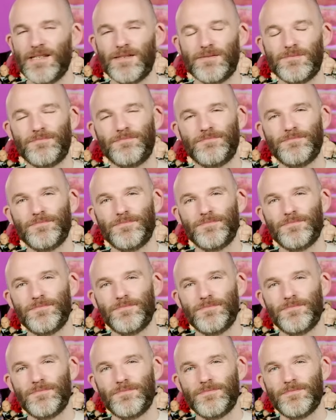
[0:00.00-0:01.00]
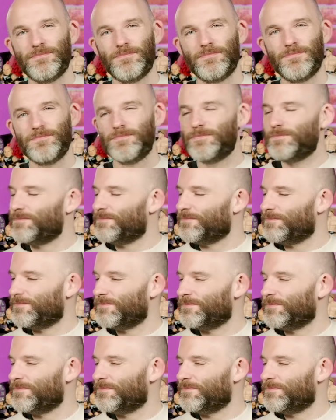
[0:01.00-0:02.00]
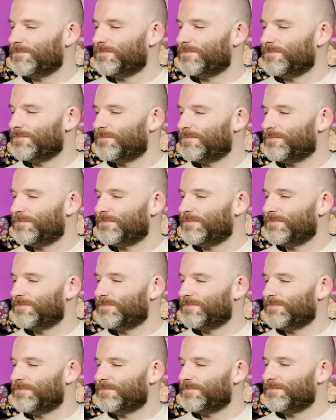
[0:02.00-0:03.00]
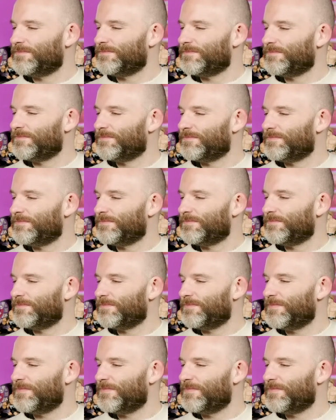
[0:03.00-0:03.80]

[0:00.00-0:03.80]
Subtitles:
(not speaking)